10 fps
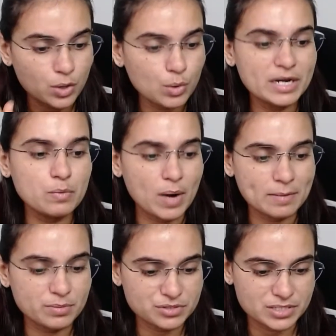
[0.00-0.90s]
Only
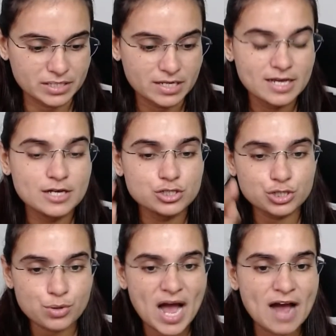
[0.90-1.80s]
1%. So
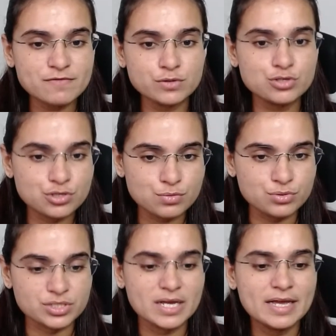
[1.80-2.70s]
you have to
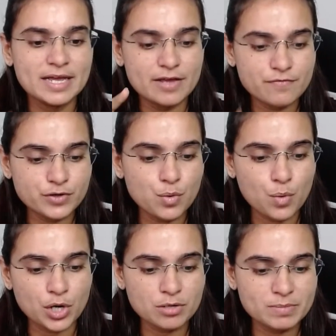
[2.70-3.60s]
choose. If you
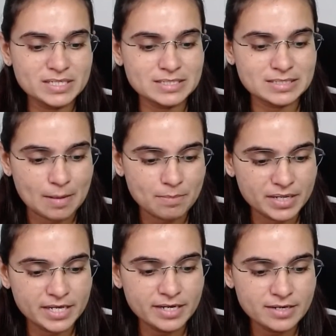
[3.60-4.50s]
want to be
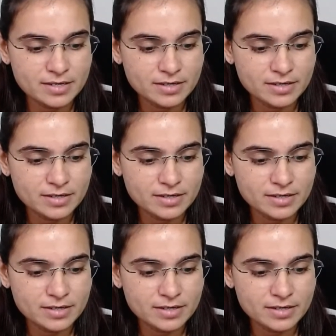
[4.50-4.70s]
somebody